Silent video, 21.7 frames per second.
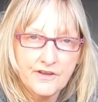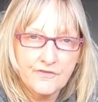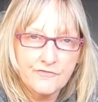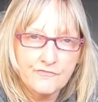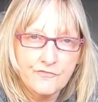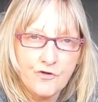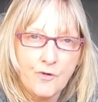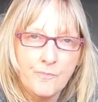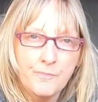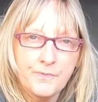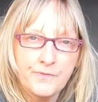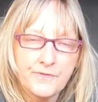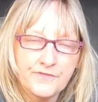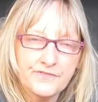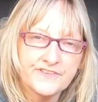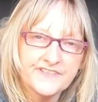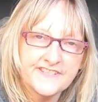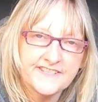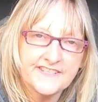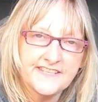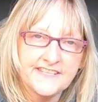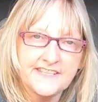rub the
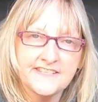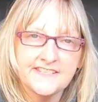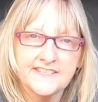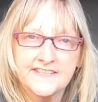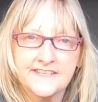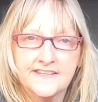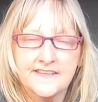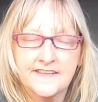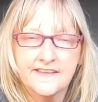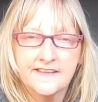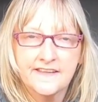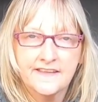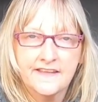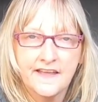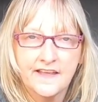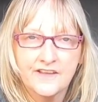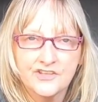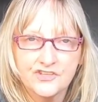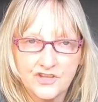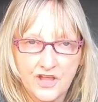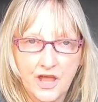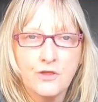seed
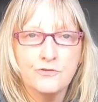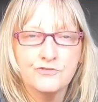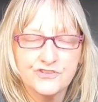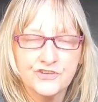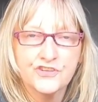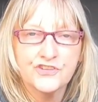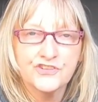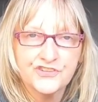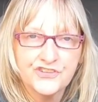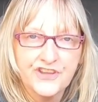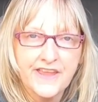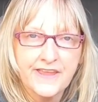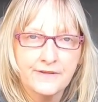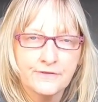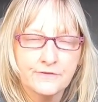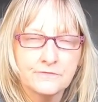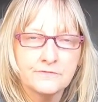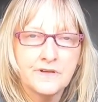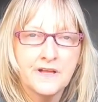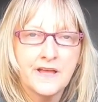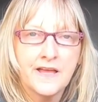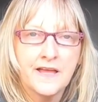outer
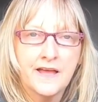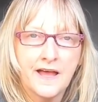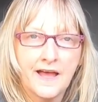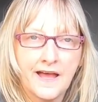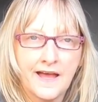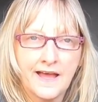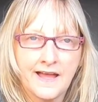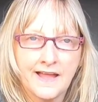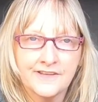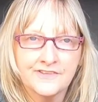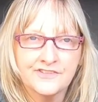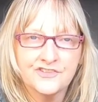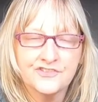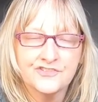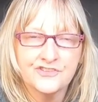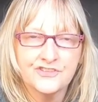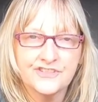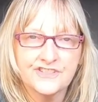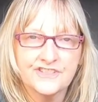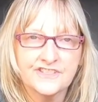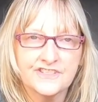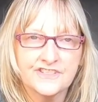shell and
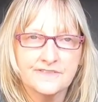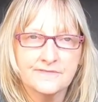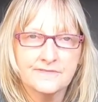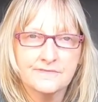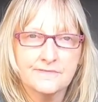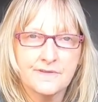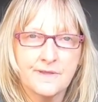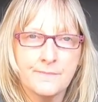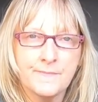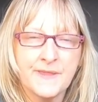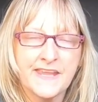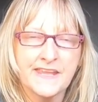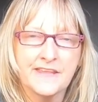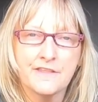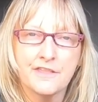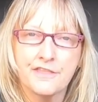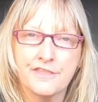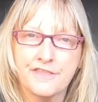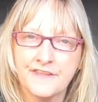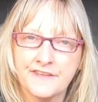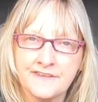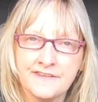just make it
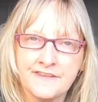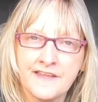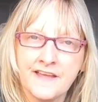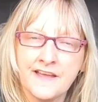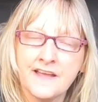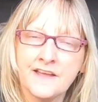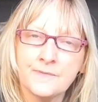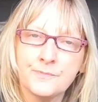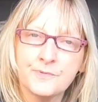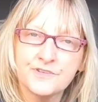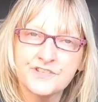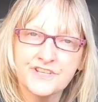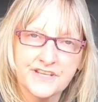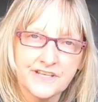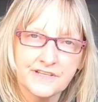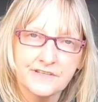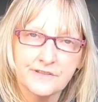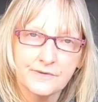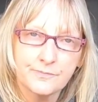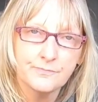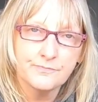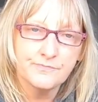thin at
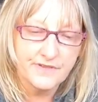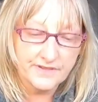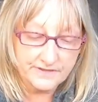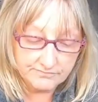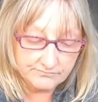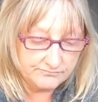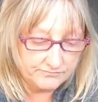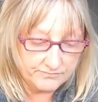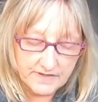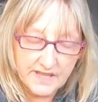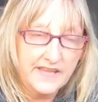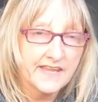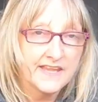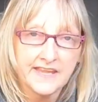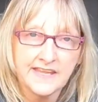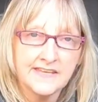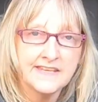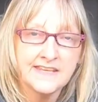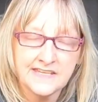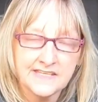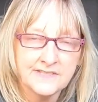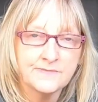
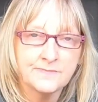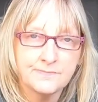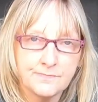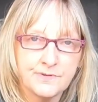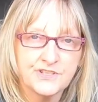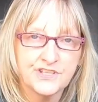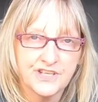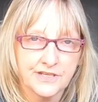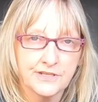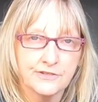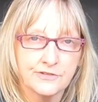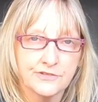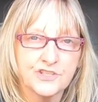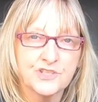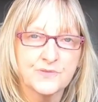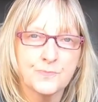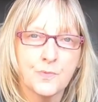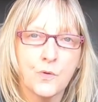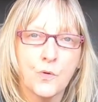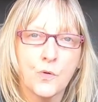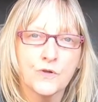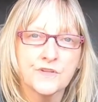any particular
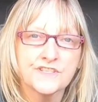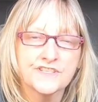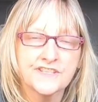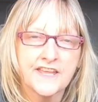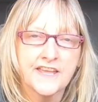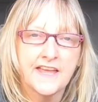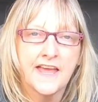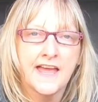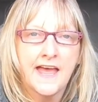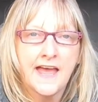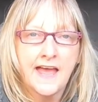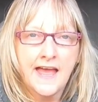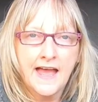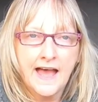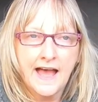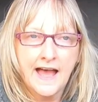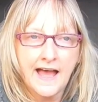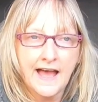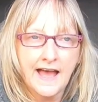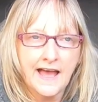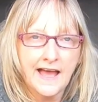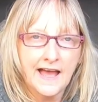spot,
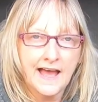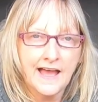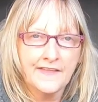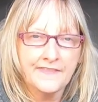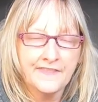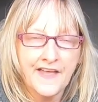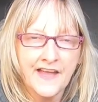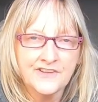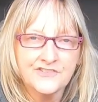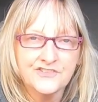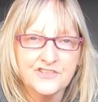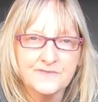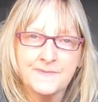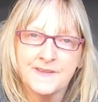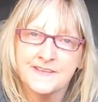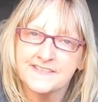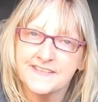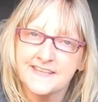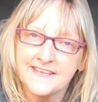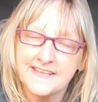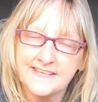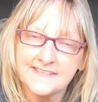and that just
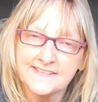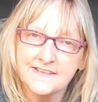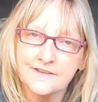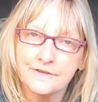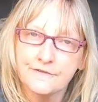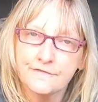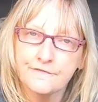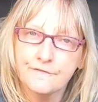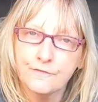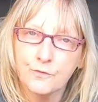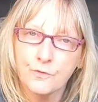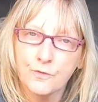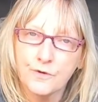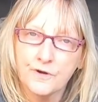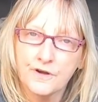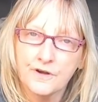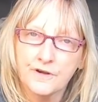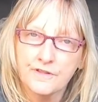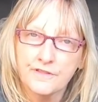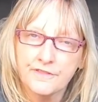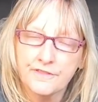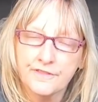makes it easier
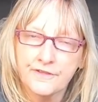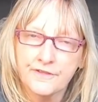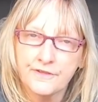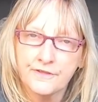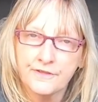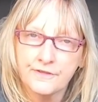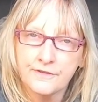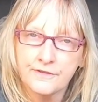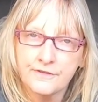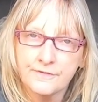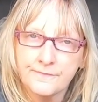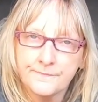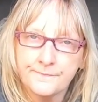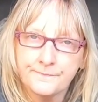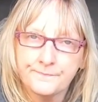for the